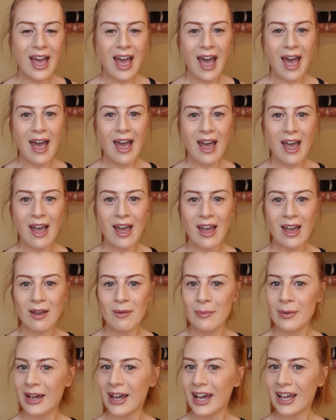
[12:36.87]

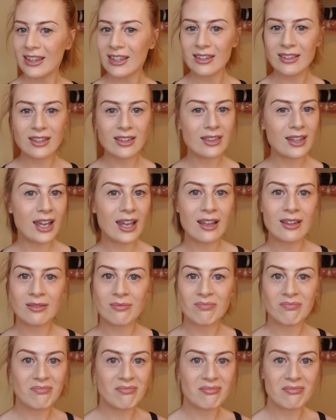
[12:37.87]
But other than that,
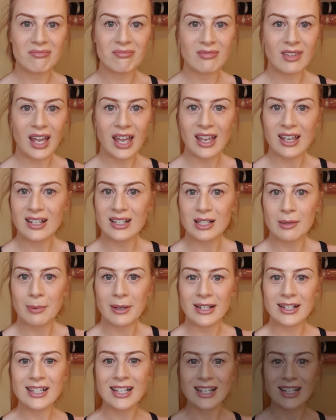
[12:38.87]
they're easy
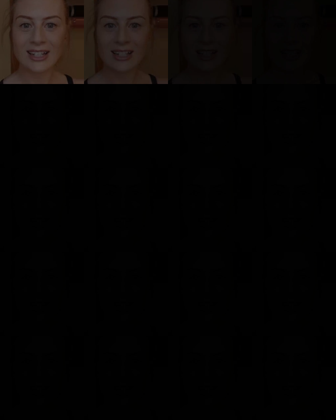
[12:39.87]
peasy.